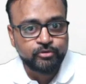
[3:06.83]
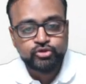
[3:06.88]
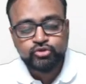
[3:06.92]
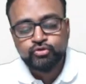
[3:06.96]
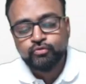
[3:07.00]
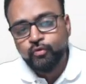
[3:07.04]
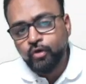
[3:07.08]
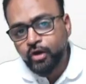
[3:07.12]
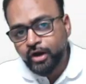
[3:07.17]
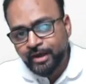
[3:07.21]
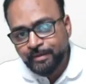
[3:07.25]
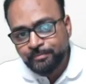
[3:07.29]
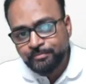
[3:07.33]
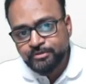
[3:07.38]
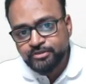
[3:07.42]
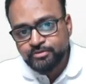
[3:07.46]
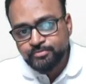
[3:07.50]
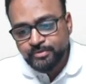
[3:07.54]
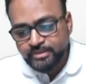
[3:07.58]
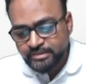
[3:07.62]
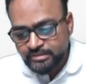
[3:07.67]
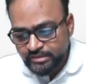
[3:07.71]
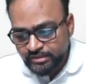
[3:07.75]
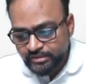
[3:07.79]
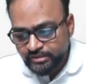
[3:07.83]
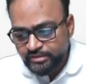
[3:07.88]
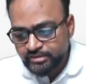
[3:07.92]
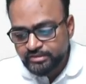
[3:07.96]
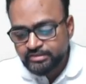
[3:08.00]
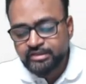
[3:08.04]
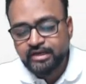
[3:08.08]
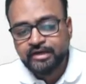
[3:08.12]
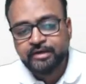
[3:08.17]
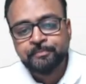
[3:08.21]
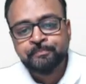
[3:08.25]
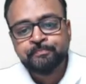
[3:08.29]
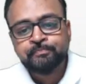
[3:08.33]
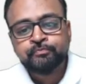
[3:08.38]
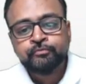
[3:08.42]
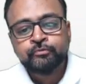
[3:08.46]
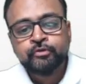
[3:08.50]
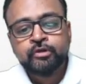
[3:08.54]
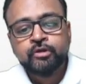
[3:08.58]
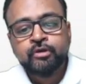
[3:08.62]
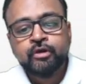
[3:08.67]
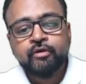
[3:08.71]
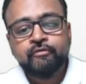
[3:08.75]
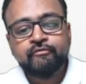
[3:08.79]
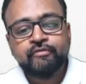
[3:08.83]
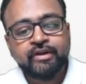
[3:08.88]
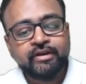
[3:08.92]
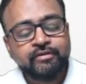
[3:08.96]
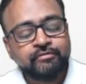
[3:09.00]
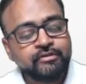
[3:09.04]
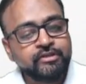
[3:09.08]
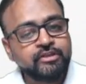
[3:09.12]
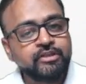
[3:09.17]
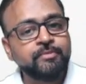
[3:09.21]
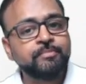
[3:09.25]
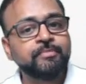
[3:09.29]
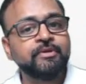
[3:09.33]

So what happens basically is that whenever